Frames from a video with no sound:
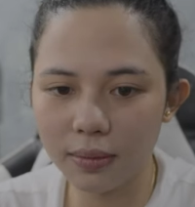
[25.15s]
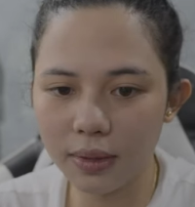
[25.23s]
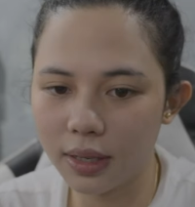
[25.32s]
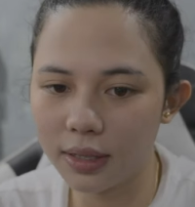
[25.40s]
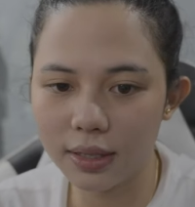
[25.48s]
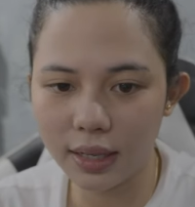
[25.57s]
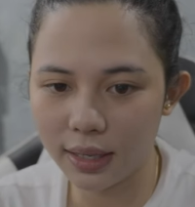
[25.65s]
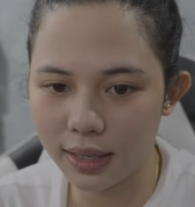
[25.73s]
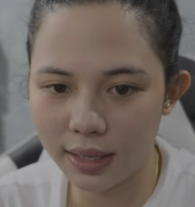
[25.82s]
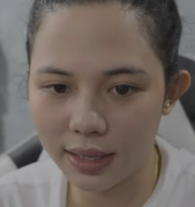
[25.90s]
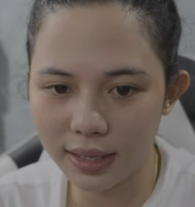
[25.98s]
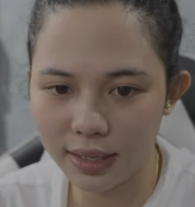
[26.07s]
because
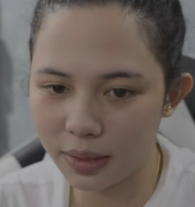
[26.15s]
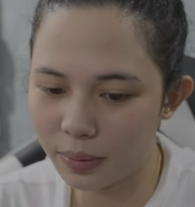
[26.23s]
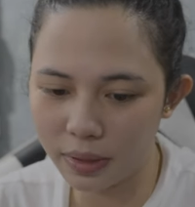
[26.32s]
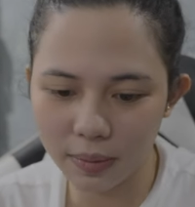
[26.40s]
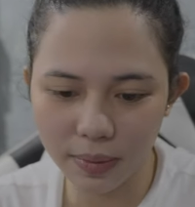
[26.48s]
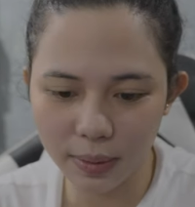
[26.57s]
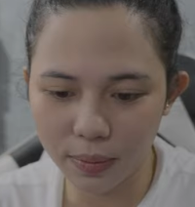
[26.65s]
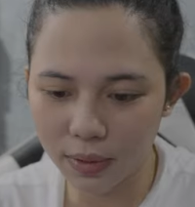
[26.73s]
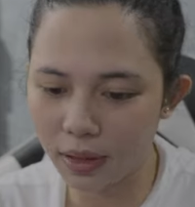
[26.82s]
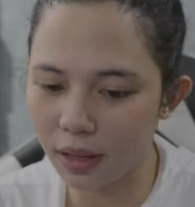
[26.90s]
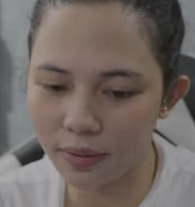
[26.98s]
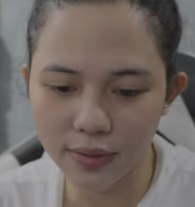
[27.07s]
sadly, so many
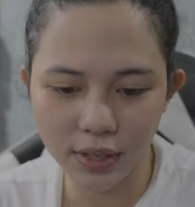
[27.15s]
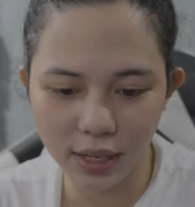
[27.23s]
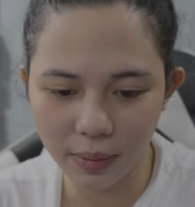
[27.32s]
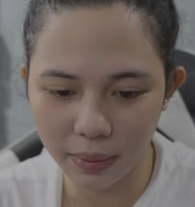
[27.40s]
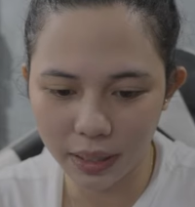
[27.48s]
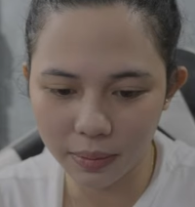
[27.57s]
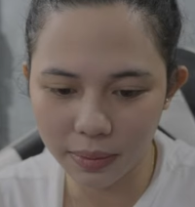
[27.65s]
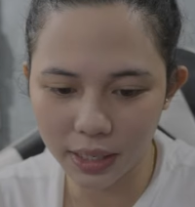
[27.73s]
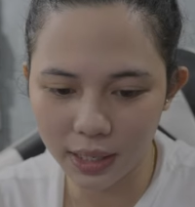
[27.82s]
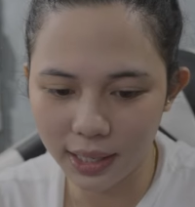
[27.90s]
people love to email me.